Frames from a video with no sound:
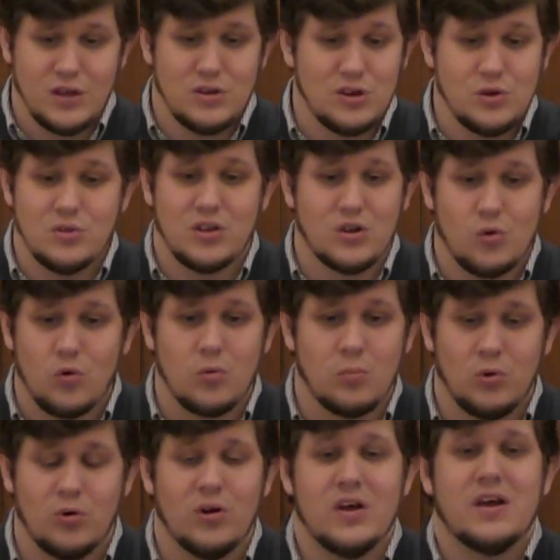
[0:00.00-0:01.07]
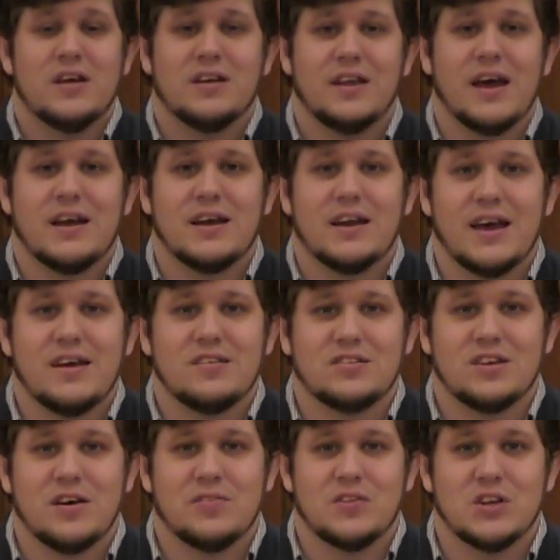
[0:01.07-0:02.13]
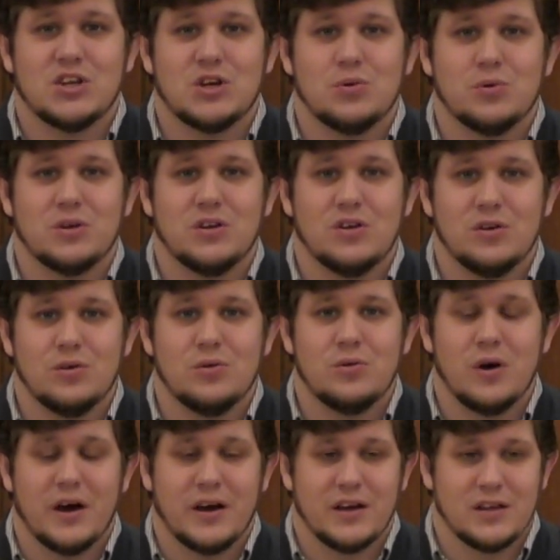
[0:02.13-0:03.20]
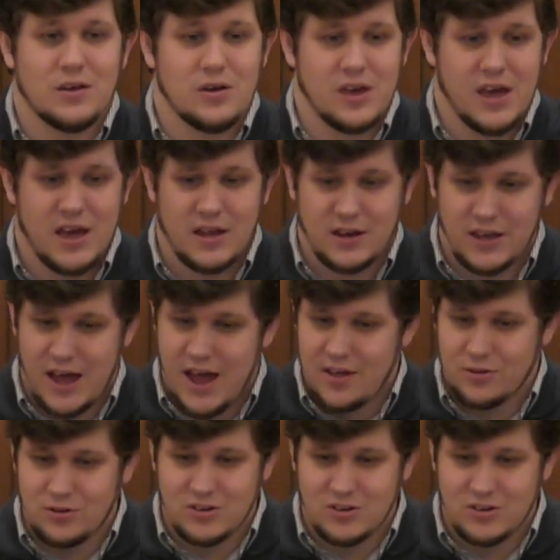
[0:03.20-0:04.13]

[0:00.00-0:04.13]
do the normal day-to-day stuff that you would do. You can't gather